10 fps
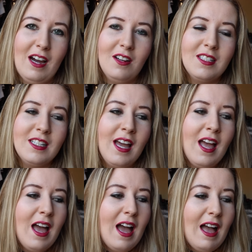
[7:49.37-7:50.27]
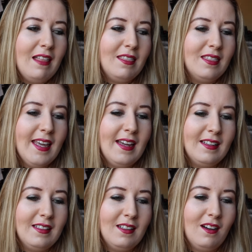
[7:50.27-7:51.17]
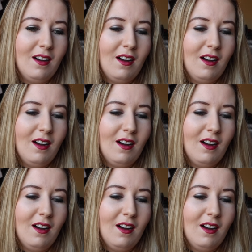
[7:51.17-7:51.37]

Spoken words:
out. And then,